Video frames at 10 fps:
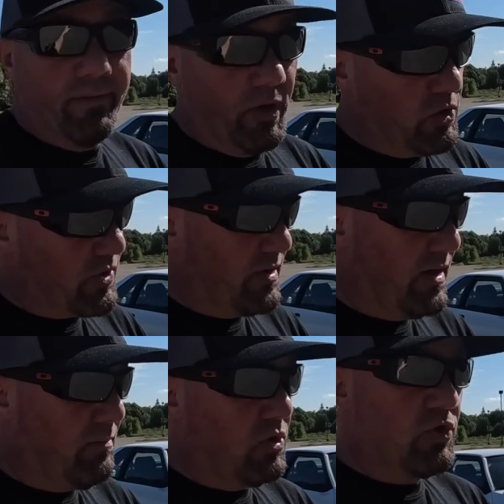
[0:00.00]
Those are the
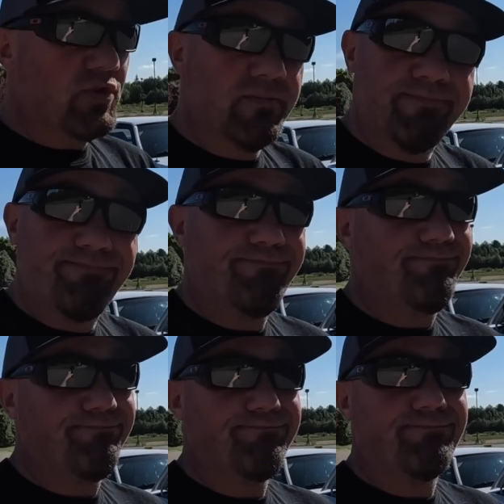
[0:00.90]
numbers.
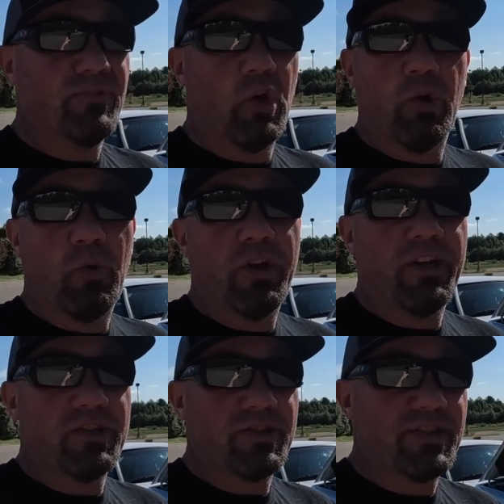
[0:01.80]
Don't know what
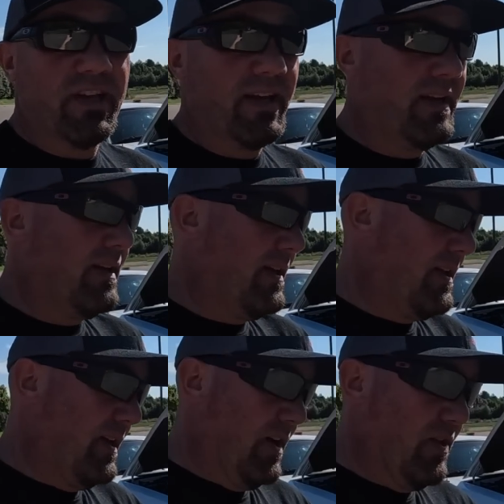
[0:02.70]
else to say
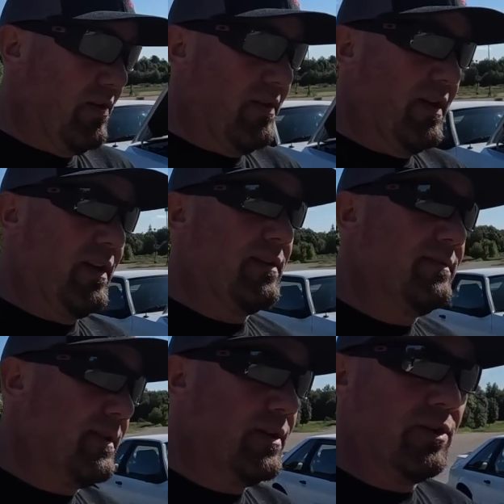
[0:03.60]
other than,
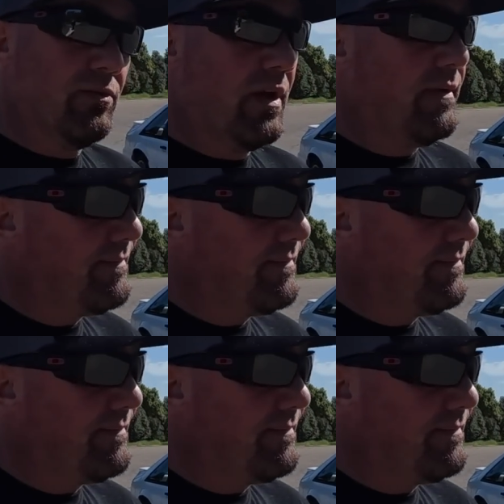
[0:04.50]
you know,